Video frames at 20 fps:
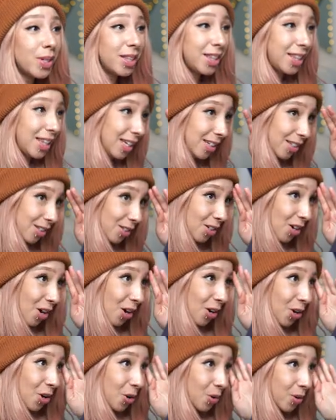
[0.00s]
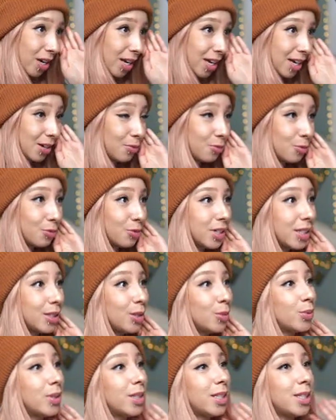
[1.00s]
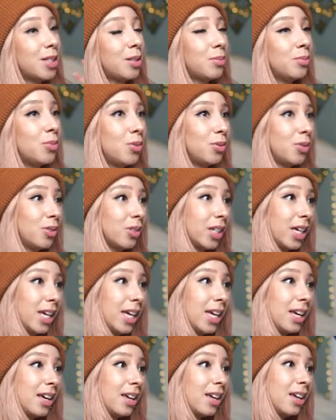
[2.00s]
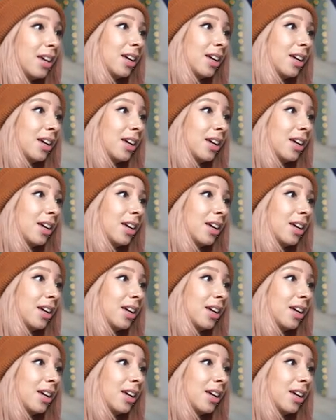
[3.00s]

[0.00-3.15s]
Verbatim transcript: when things start going really, really smoothly.